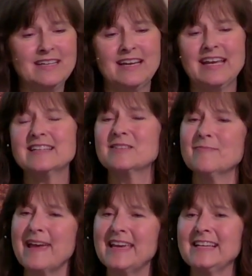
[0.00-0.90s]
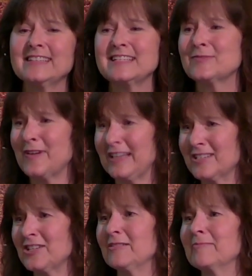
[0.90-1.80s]
into making this
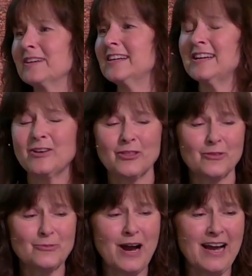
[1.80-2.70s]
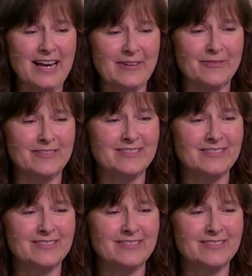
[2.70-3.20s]
fellowship thrive.